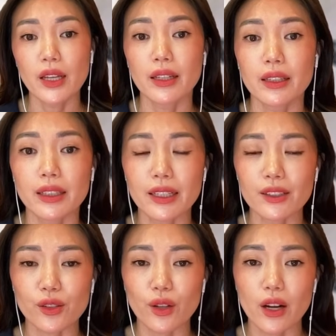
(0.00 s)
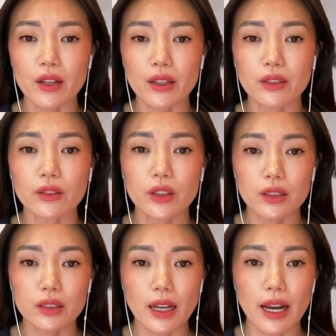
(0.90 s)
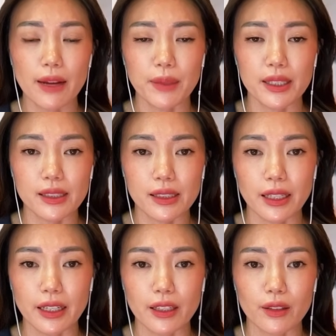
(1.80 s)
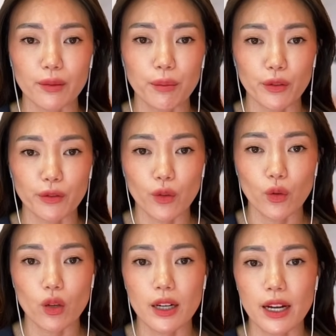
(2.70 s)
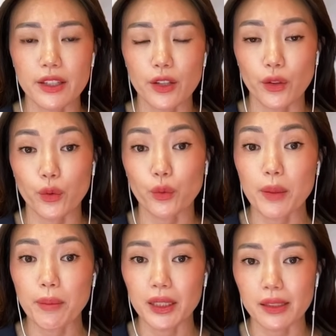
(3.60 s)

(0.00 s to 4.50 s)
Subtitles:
Yeah, so I looked at my skin before and then 3 months